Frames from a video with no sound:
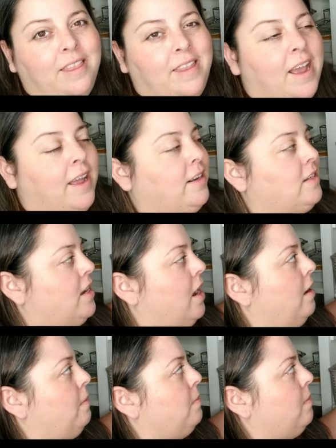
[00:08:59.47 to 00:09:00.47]
that
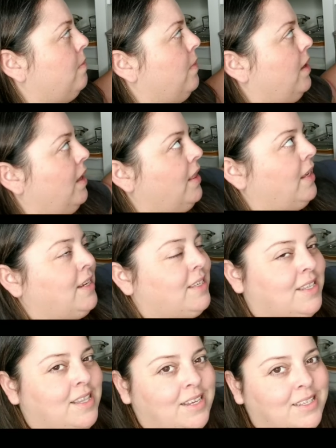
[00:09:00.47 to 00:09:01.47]
um, at
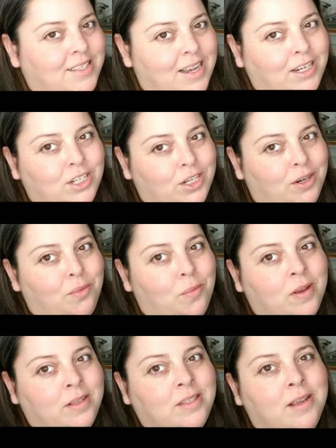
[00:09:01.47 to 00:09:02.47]
least this section
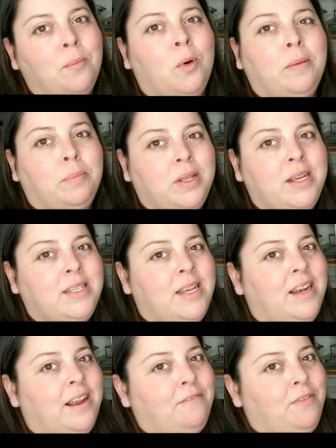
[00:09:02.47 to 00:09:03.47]
was somewhat
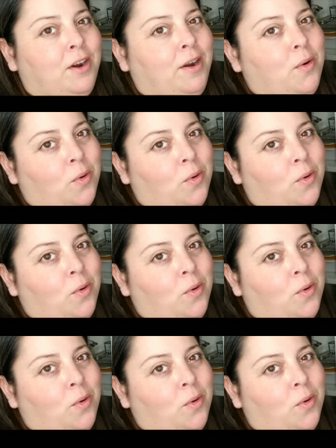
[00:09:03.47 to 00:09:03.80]
pleasing and very